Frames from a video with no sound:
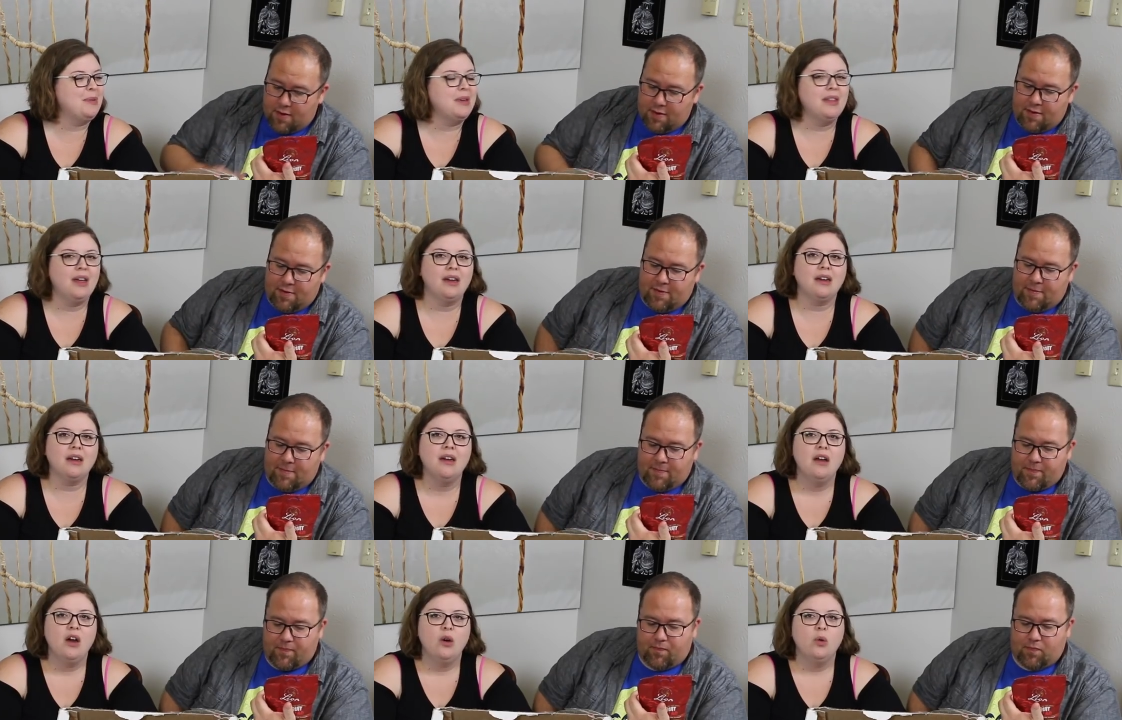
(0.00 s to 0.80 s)
Speaker 1: to be like
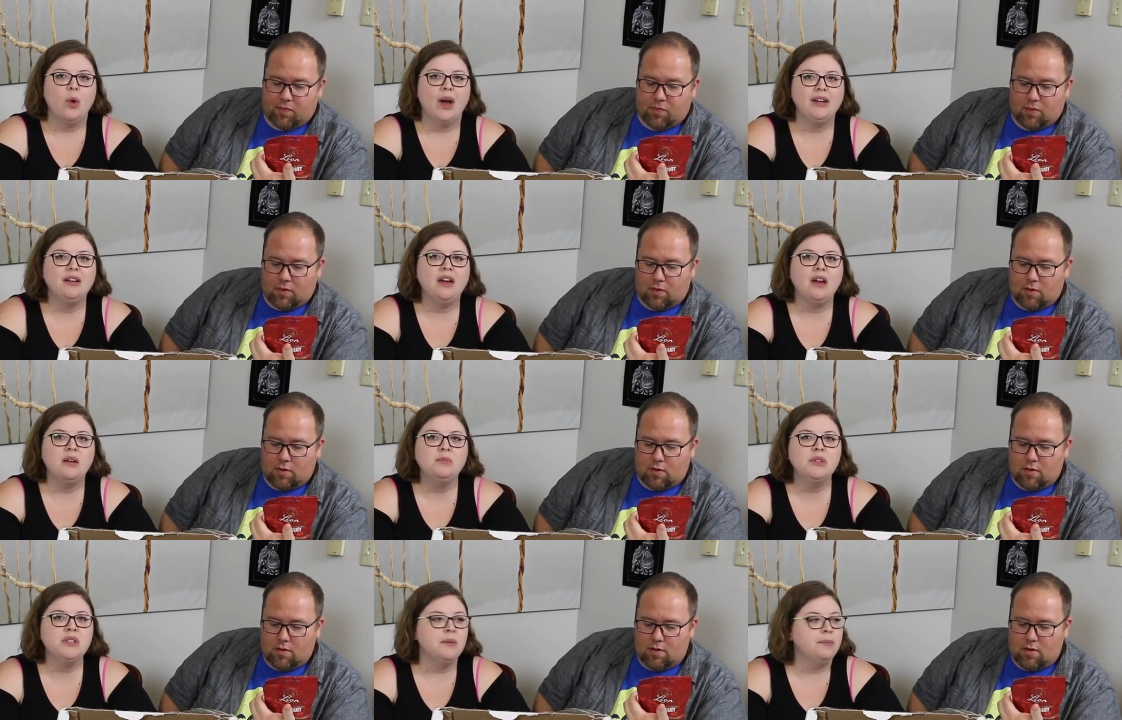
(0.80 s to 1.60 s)
wine
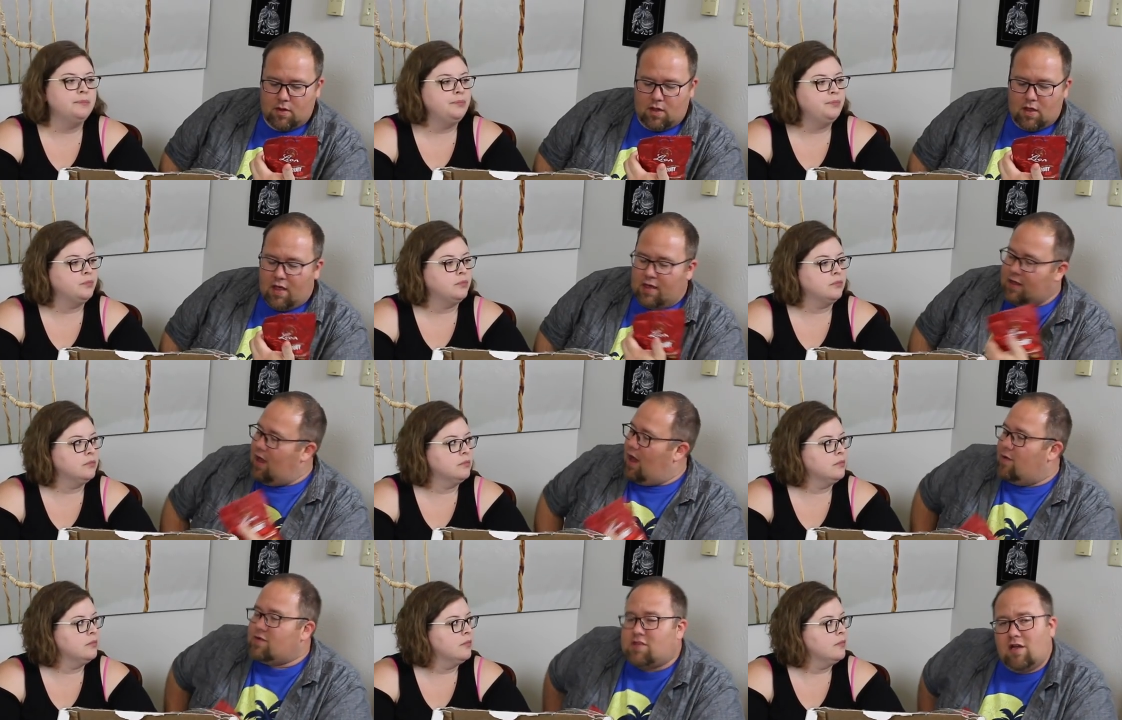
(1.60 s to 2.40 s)
gums?
Speaker 2: Yeah,
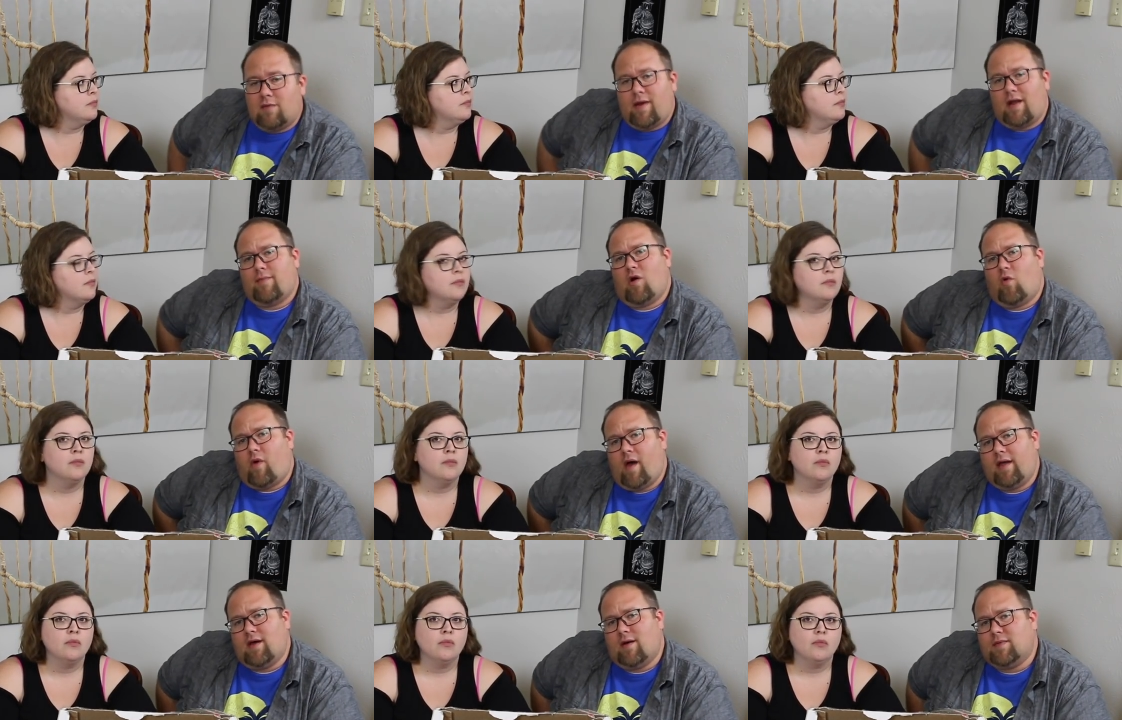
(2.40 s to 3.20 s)
I was telling Amanda about
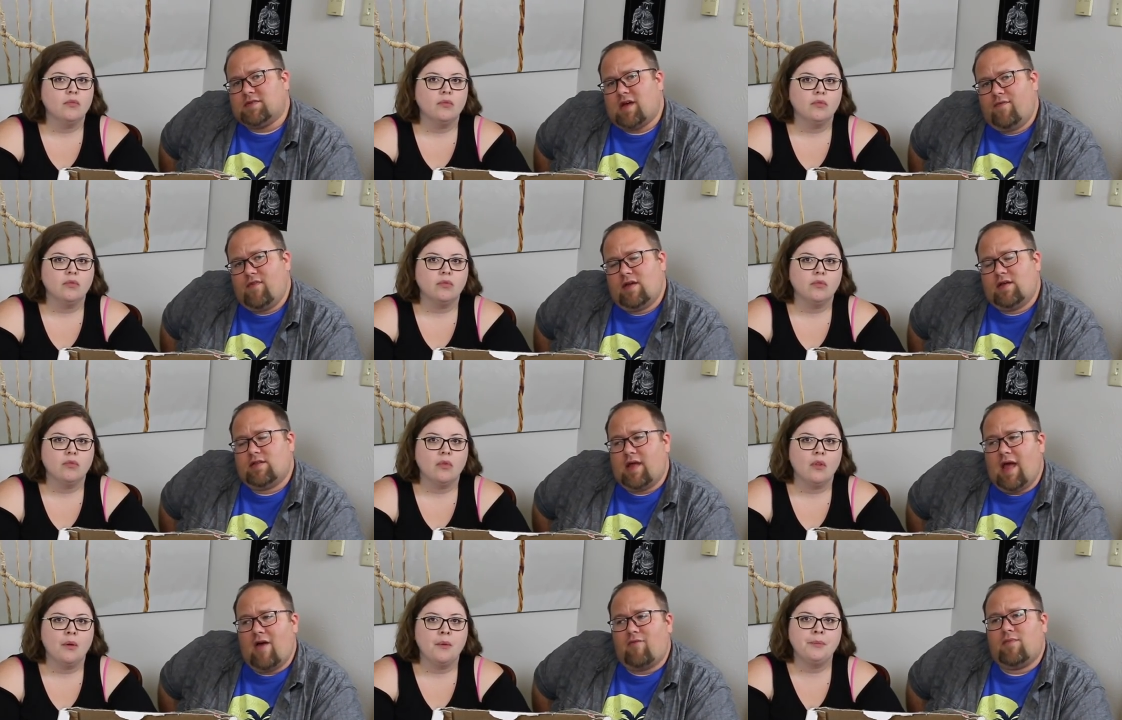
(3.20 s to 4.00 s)
wine gums. I'm not.
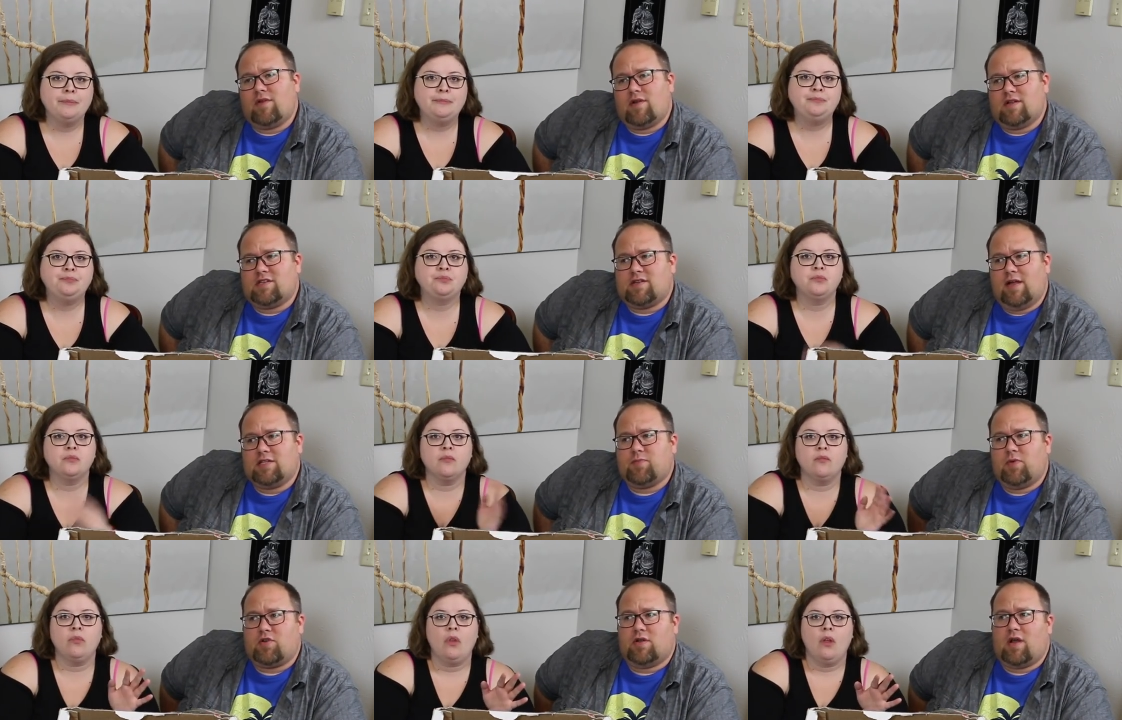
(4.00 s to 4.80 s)
They have them in the States,
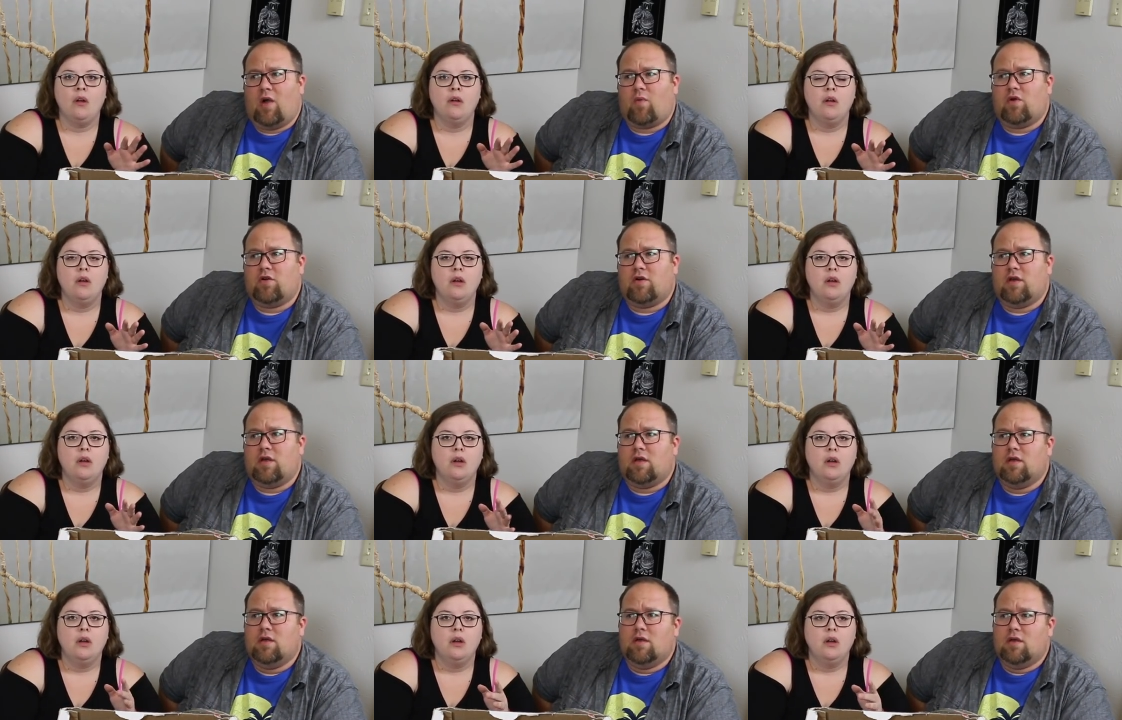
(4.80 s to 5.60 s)
but they're not
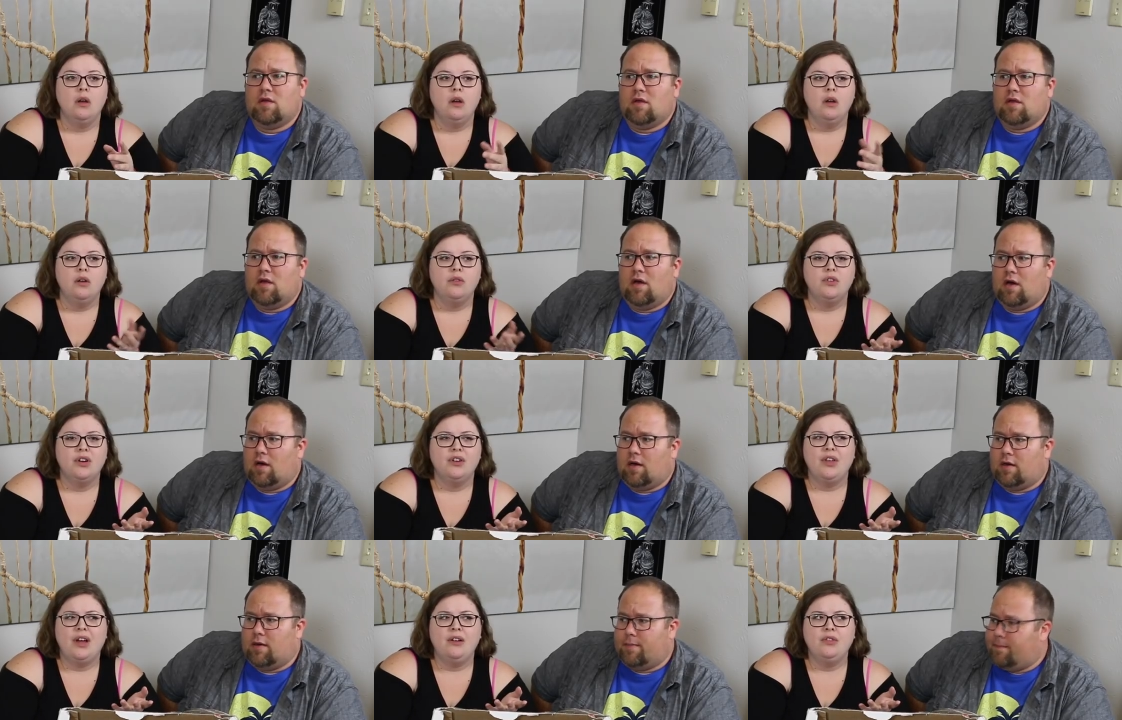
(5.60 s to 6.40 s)
really.
Speaker 1: Uh, they're,
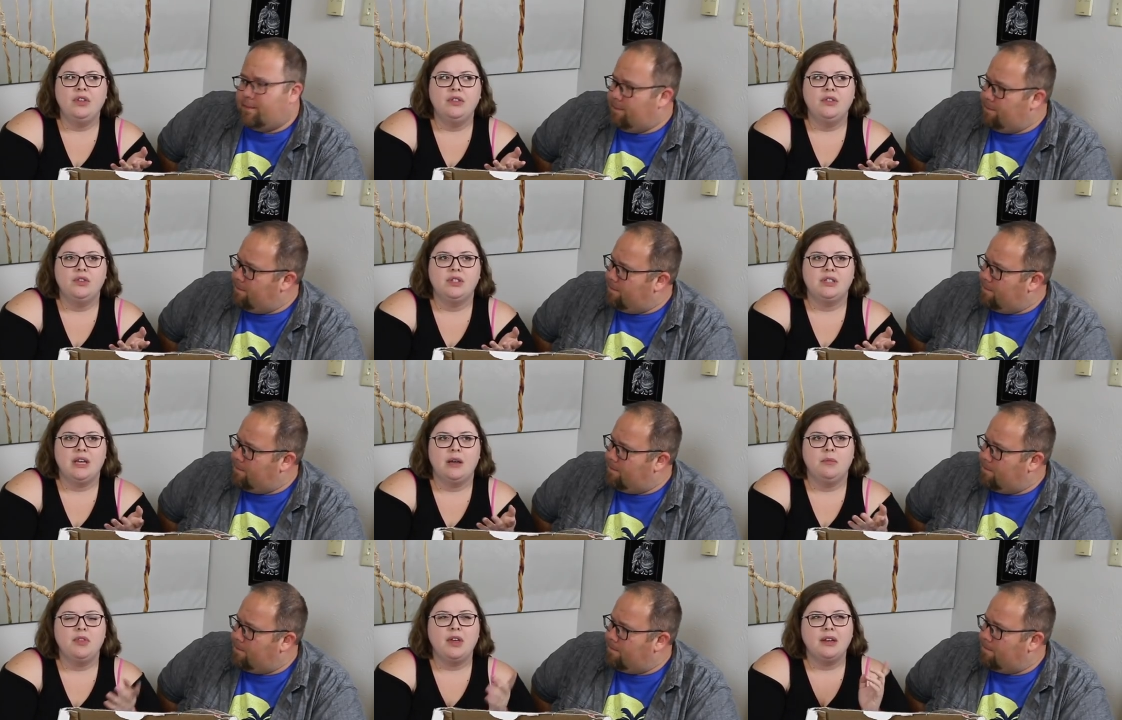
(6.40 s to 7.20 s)
I don't think they're the
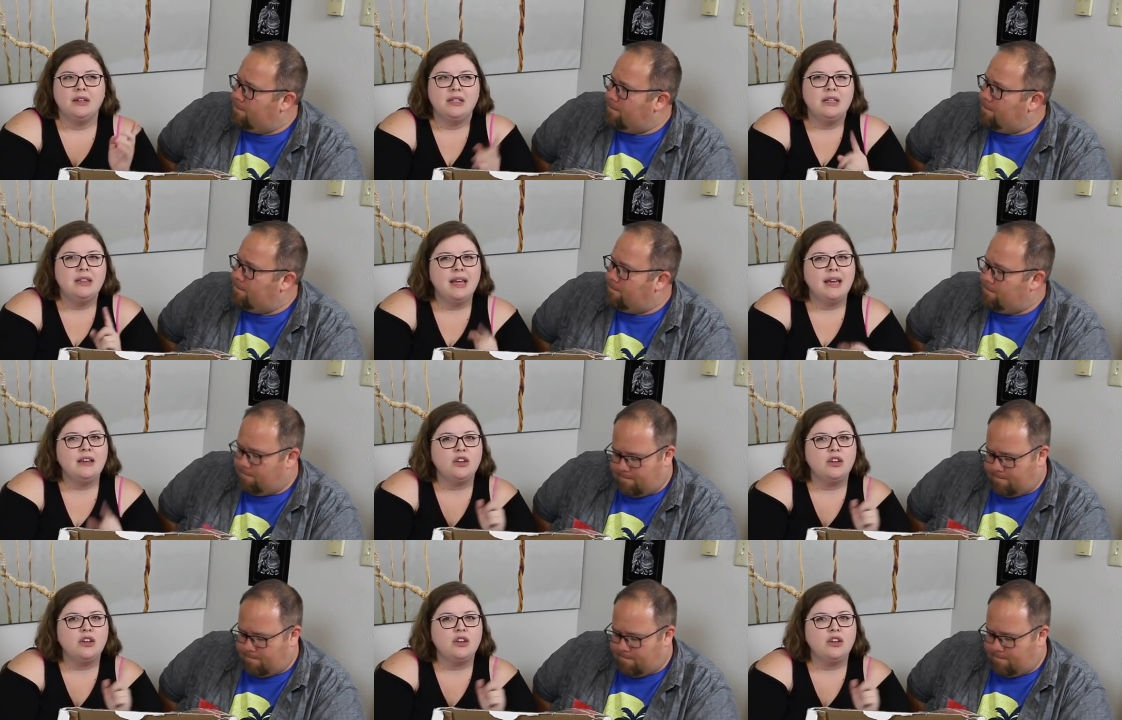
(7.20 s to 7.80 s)
same. They didn't they